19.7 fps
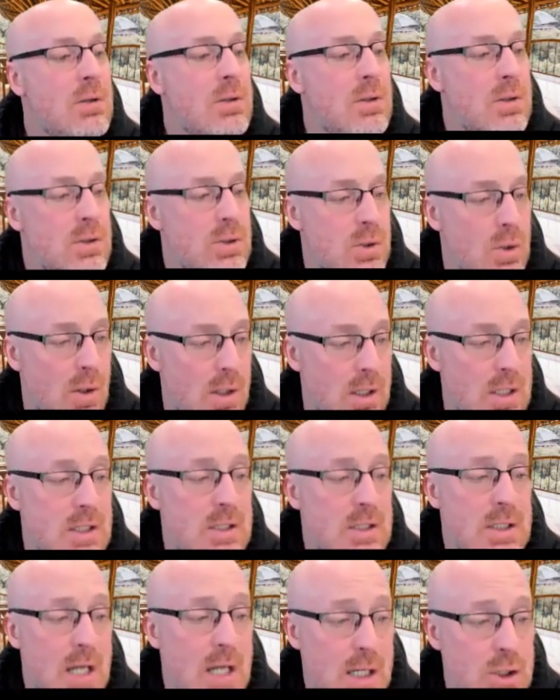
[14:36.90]
Sorry,
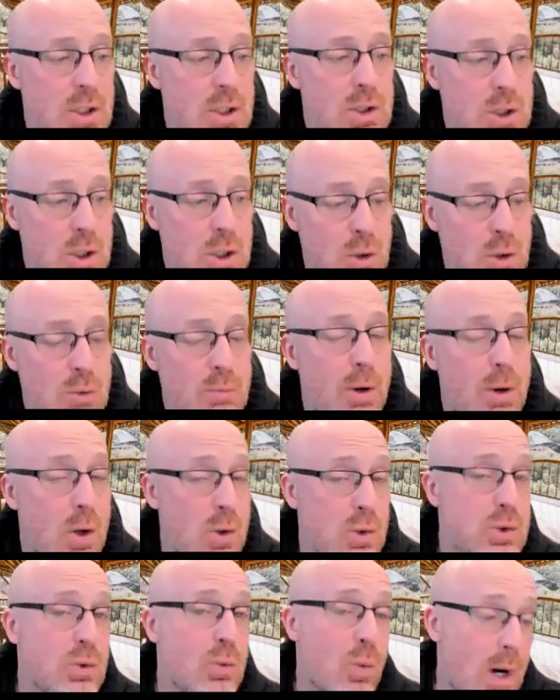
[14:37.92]
discussion 2
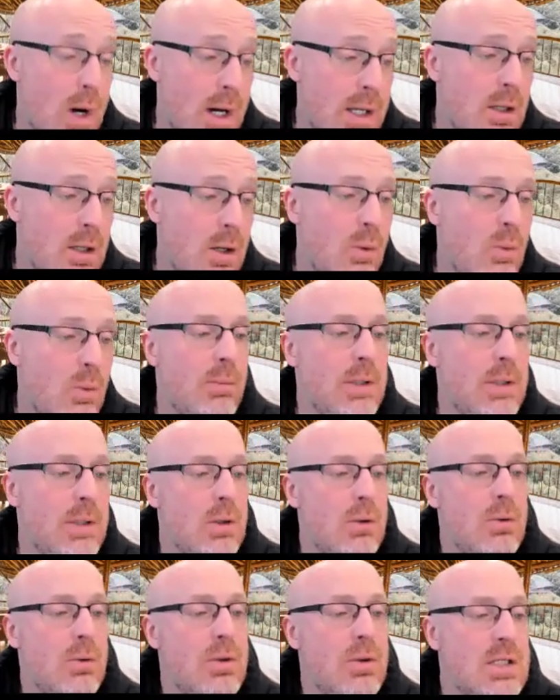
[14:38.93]
post 1 will be
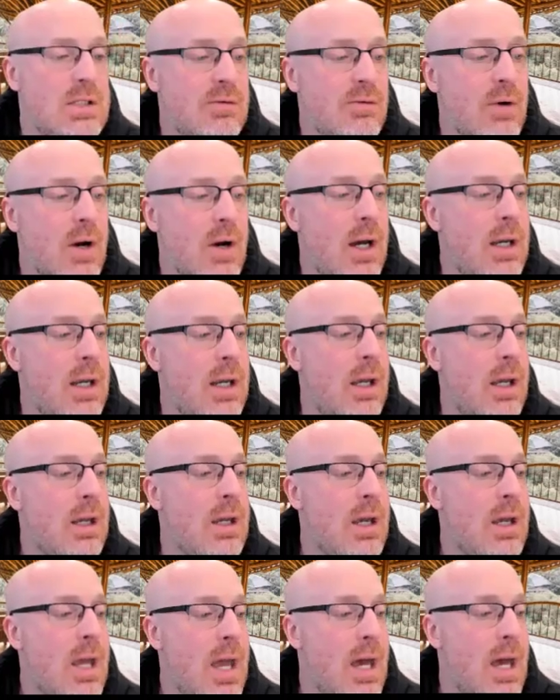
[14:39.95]
due this Friday,
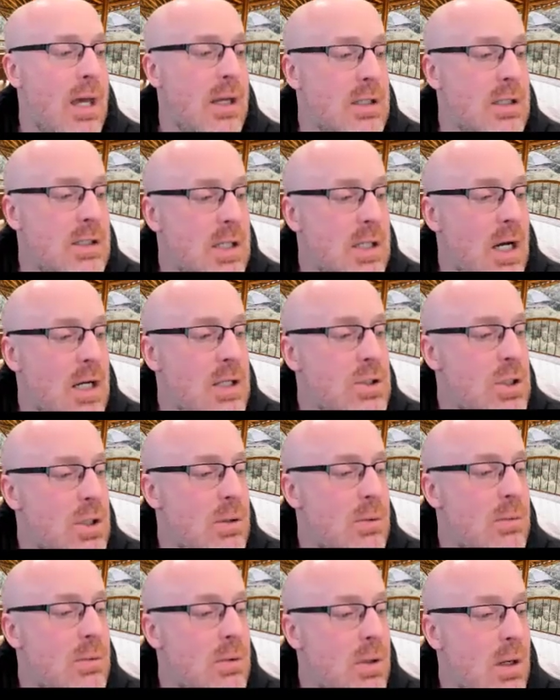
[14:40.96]
and
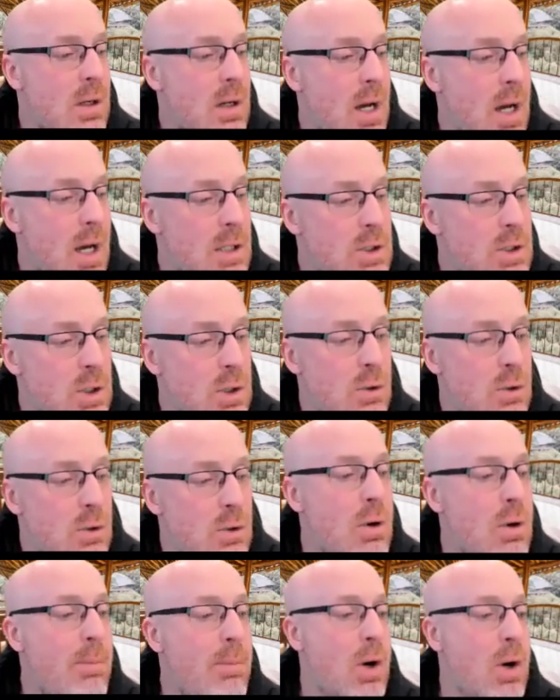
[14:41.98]
discussion
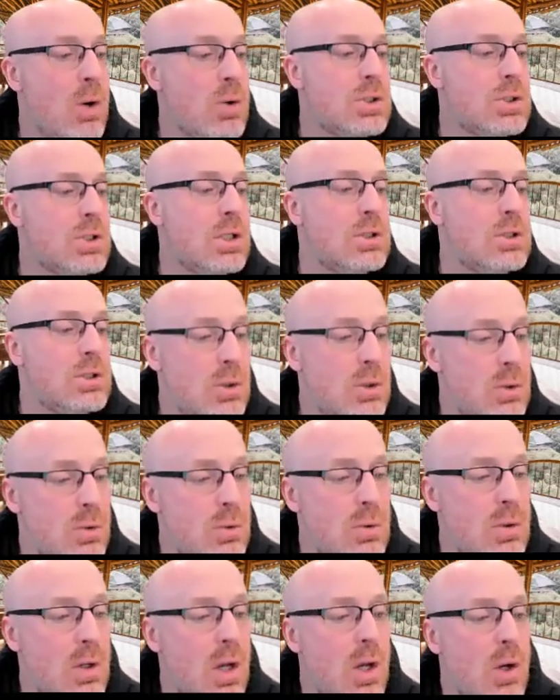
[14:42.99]
2 post
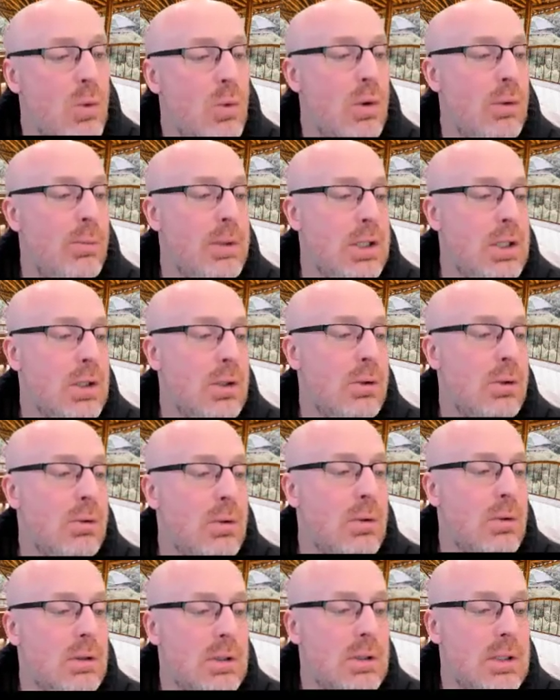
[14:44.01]
2 will be
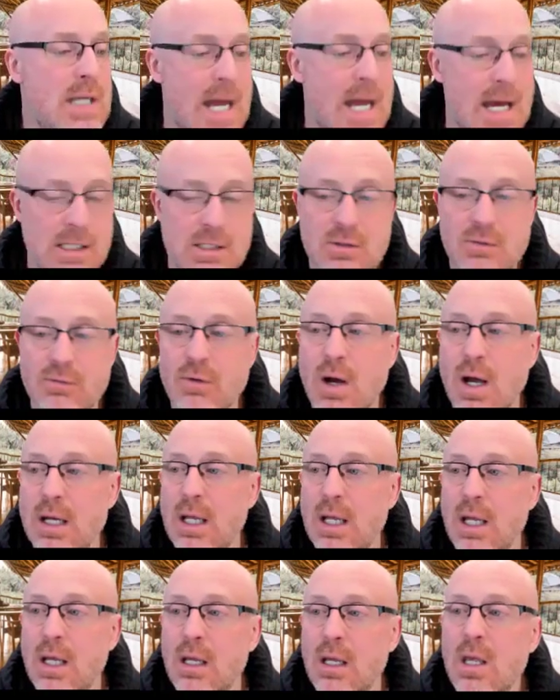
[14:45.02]
due next
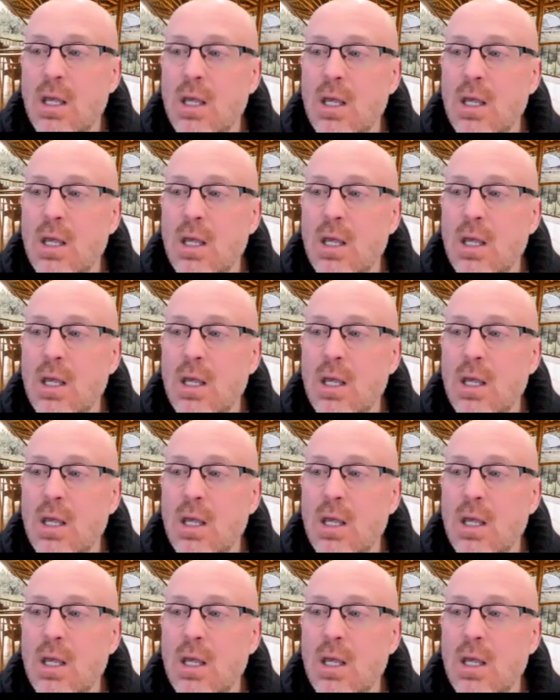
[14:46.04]
Friday.